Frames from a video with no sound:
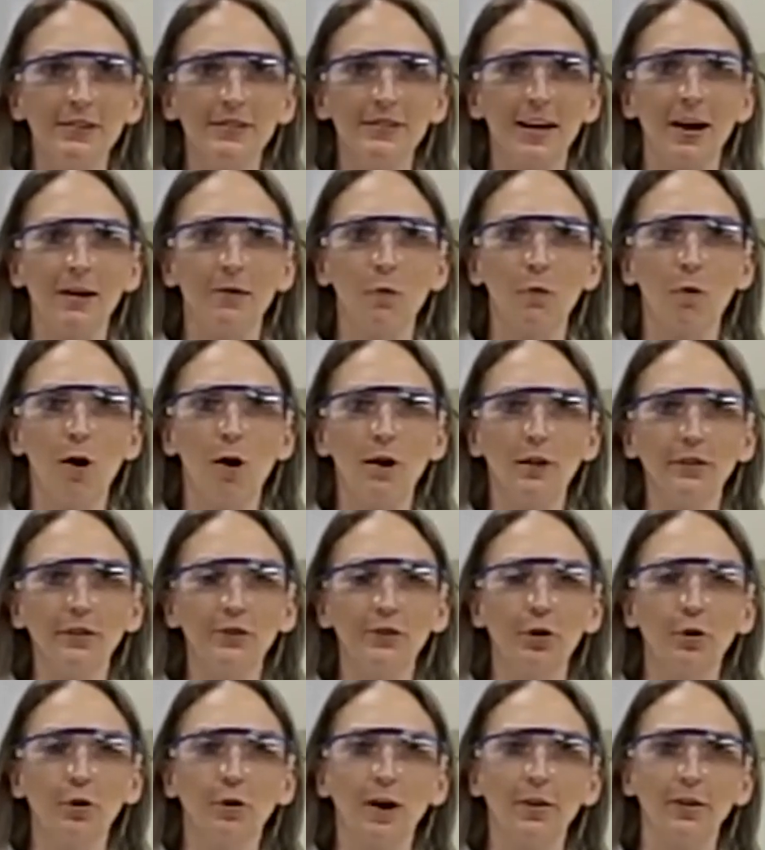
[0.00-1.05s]
And so
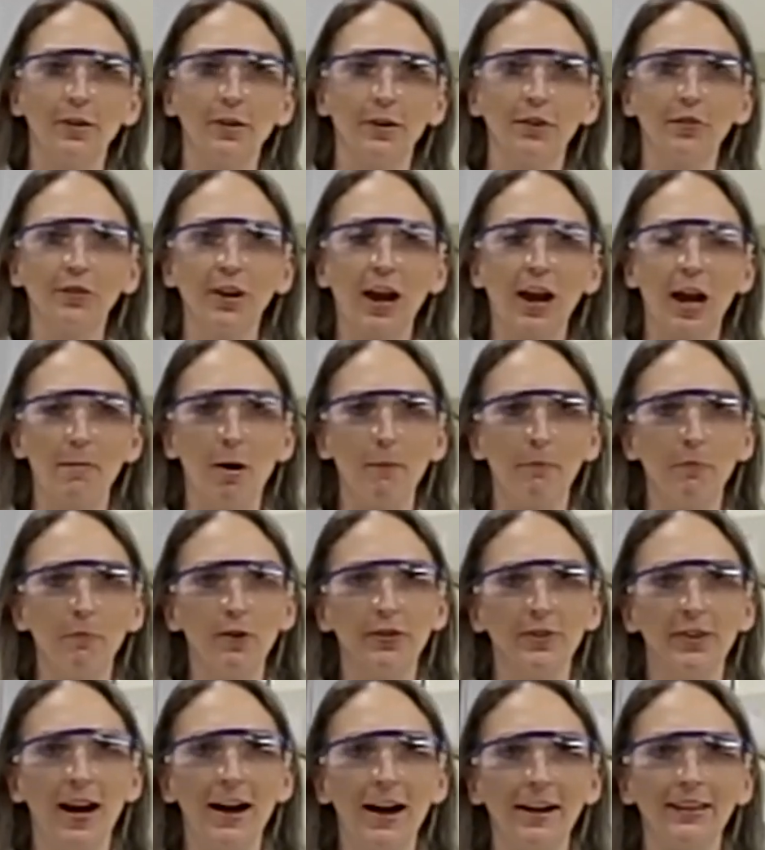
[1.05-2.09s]
DuPont and
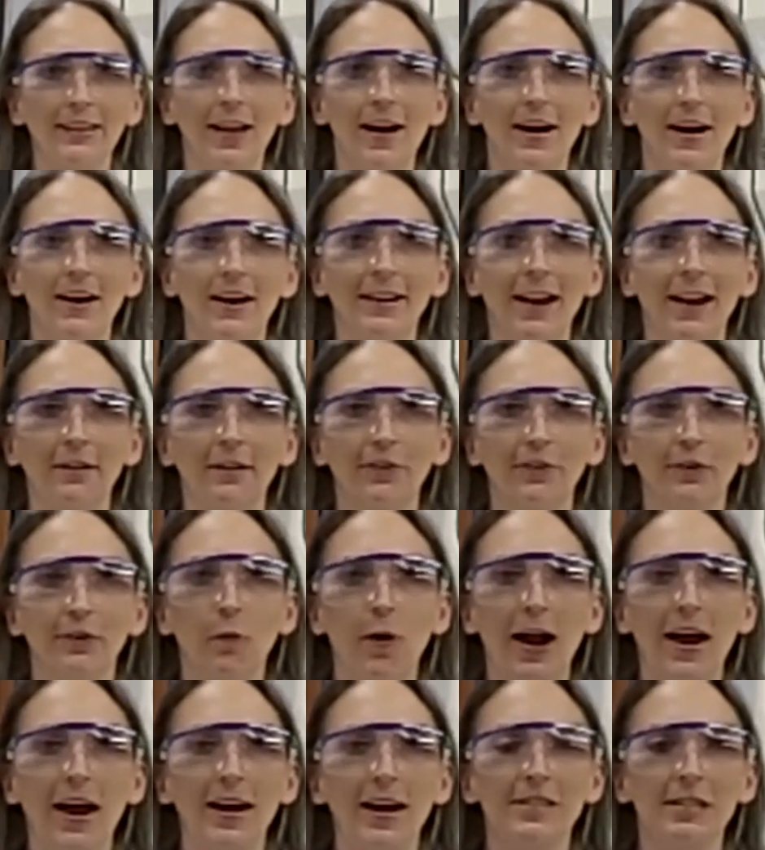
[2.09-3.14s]
Wallace Carruthers came
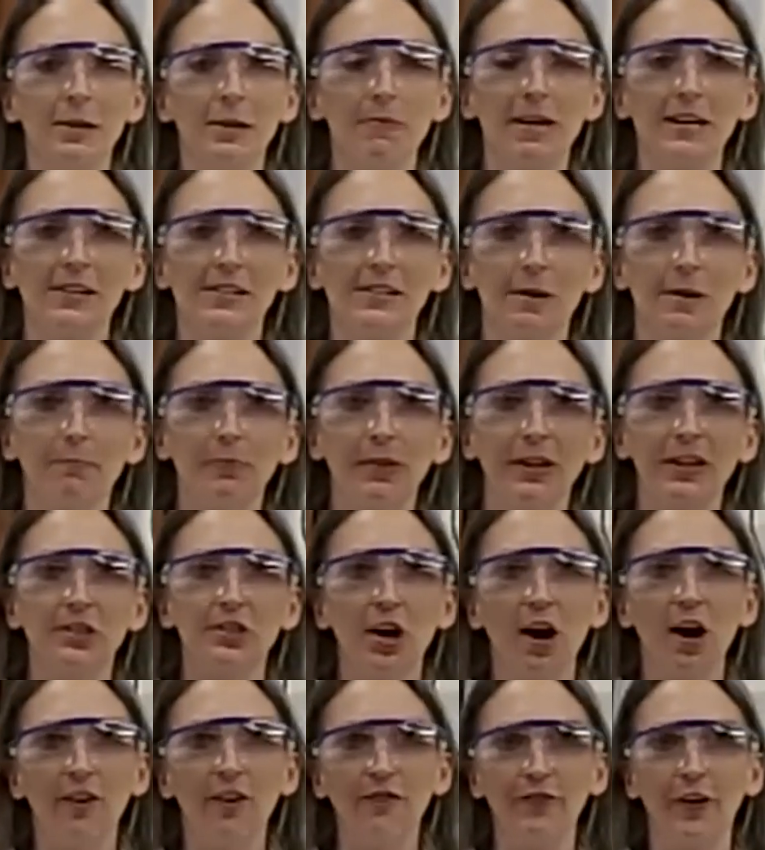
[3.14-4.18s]
up with nylon as
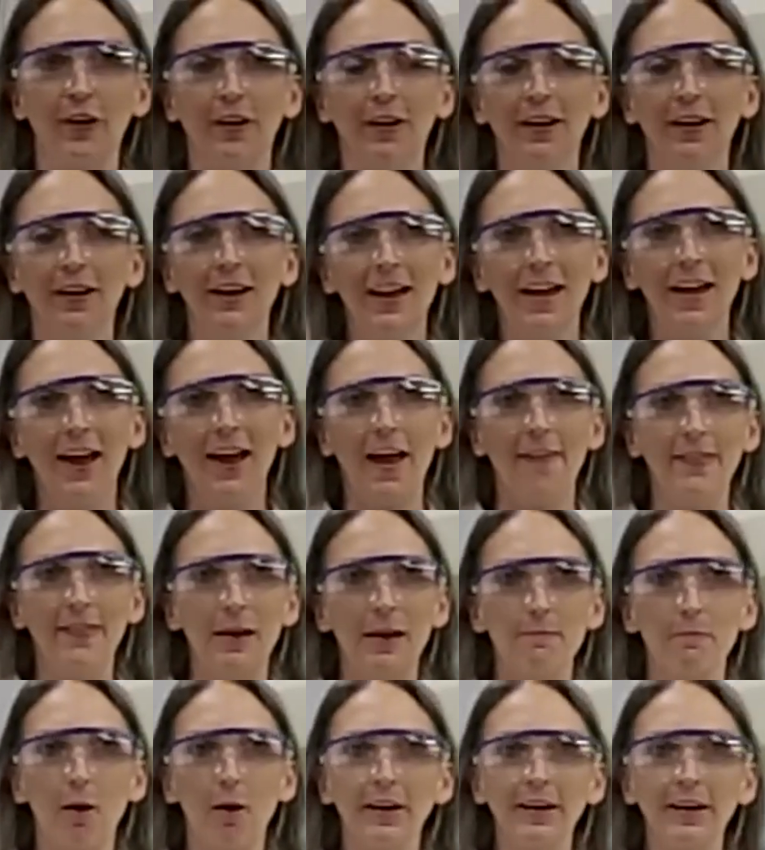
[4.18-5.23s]
a way to be
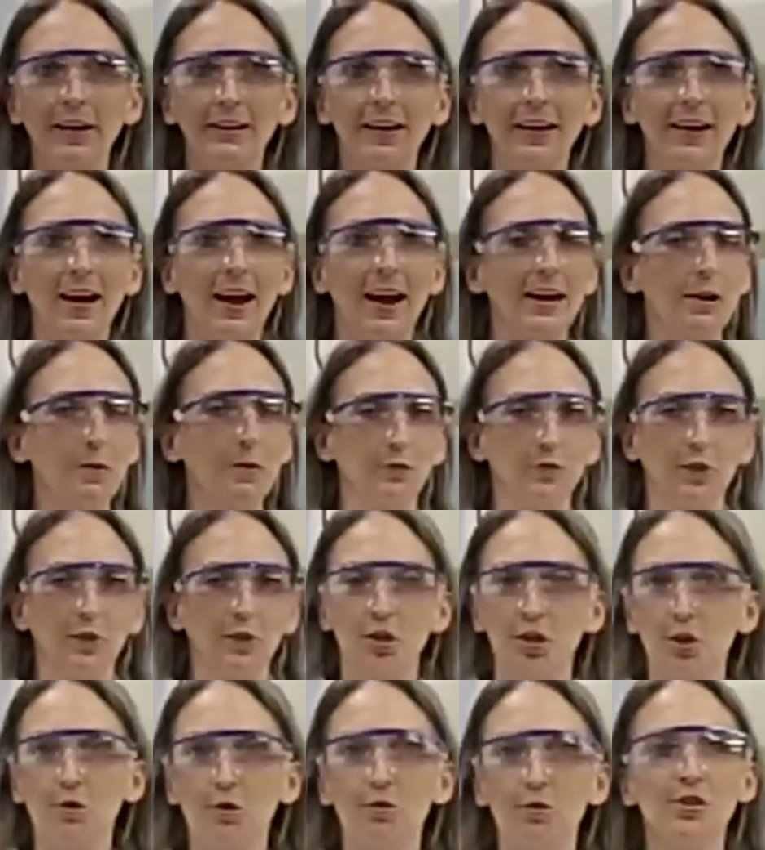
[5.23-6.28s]
something tougher.
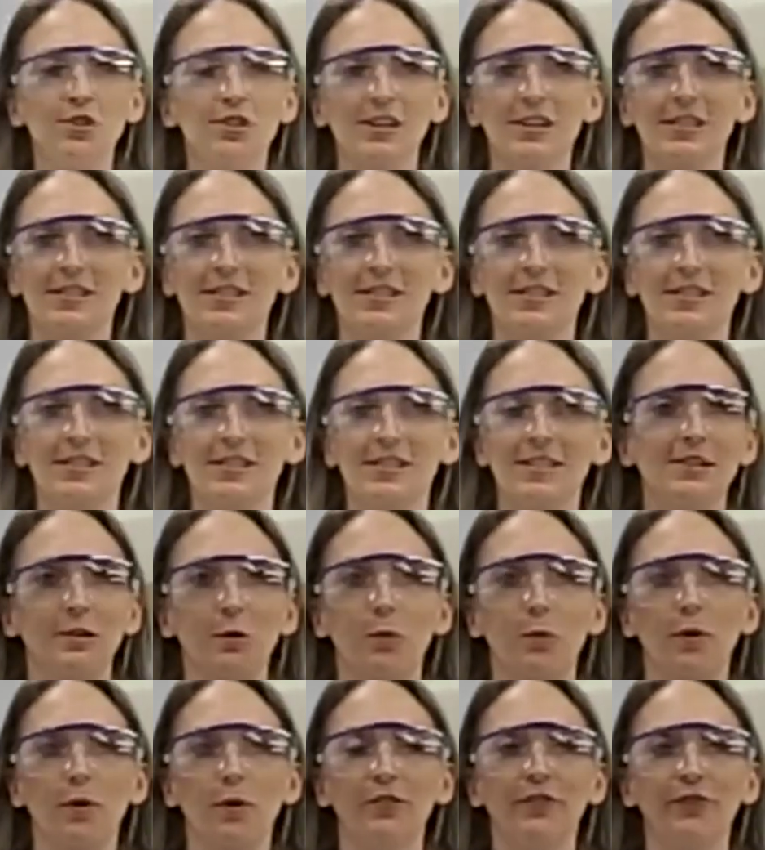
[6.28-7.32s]
And they marketed it and it
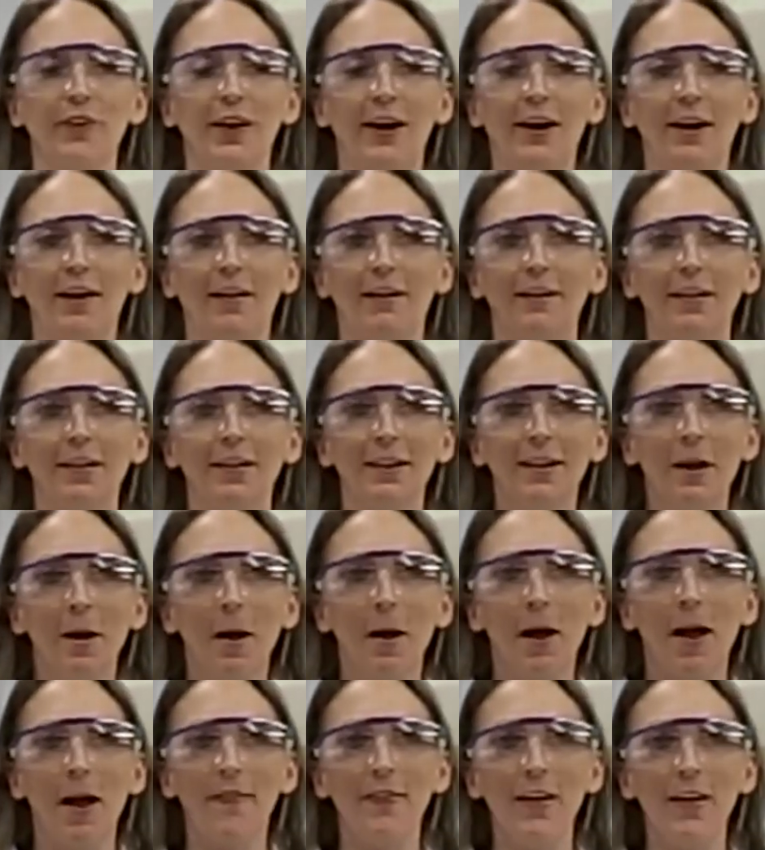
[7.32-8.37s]
was a huge success
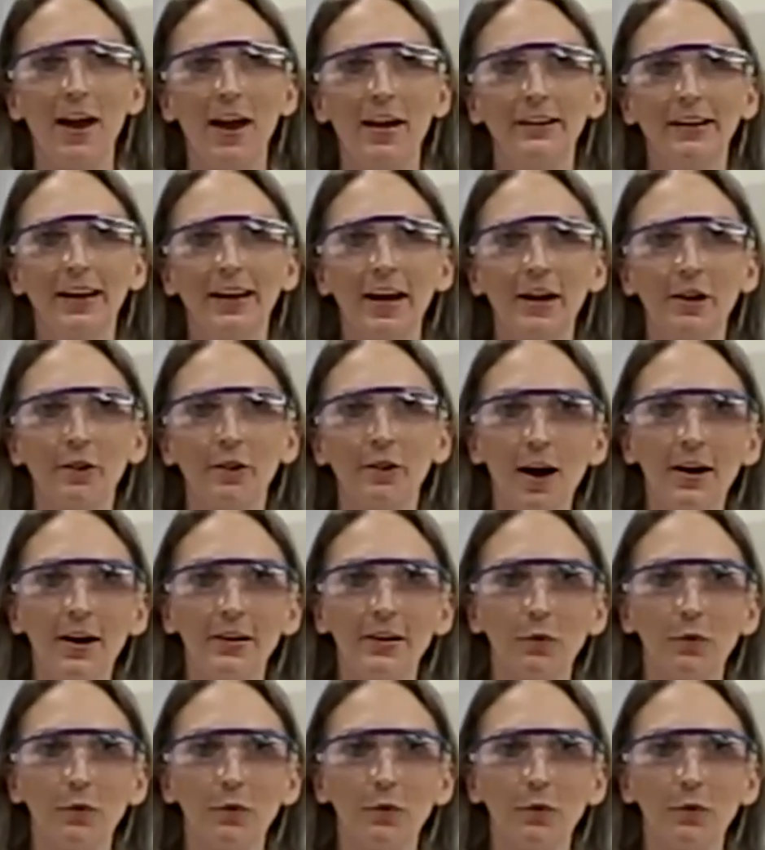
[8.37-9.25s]
at the World Fair.